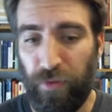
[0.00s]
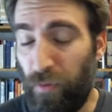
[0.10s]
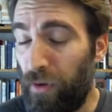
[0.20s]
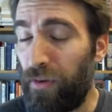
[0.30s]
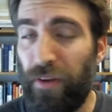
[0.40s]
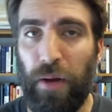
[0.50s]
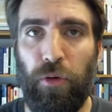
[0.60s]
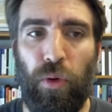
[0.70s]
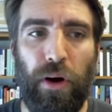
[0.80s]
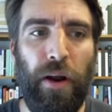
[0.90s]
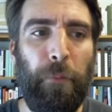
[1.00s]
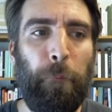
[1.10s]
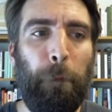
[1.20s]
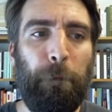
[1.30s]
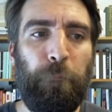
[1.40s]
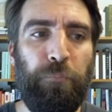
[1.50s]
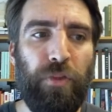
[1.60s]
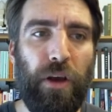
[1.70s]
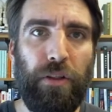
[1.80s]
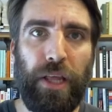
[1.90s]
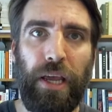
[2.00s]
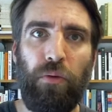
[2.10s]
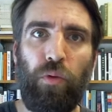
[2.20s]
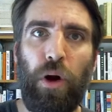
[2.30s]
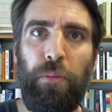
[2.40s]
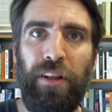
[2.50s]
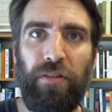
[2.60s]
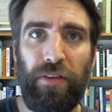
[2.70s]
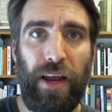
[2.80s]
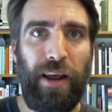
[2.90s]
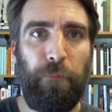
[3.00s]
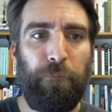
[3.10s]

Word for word: well, time of war, the Roman Senate